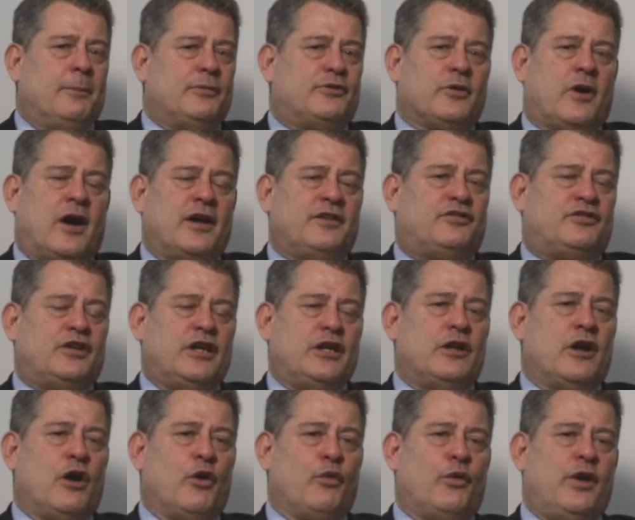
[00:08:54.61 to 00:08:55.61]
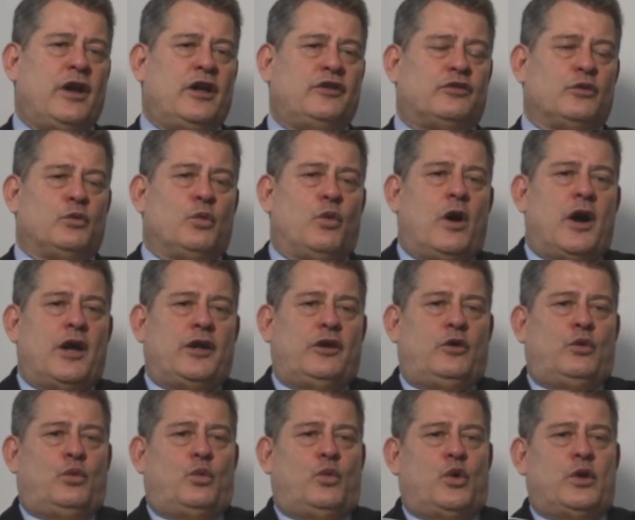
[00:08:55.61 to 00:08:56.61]
So I see no reason why
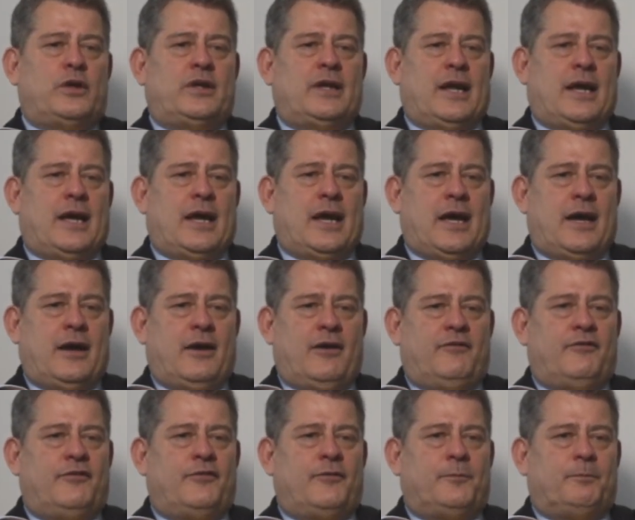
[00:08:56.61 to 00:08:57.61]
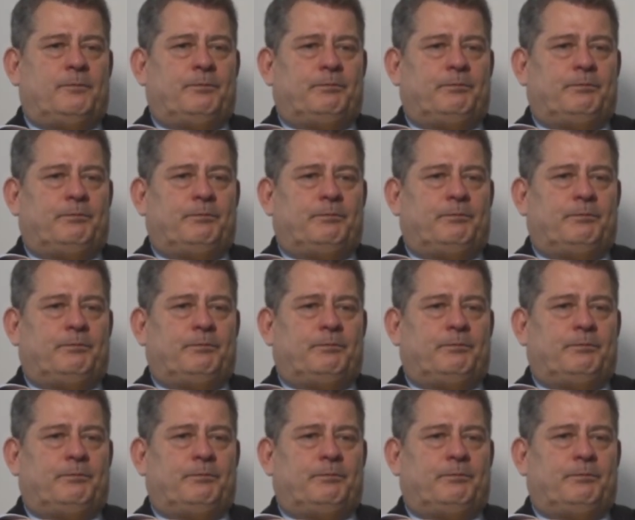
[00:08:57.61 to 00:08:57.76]
you wouldn't have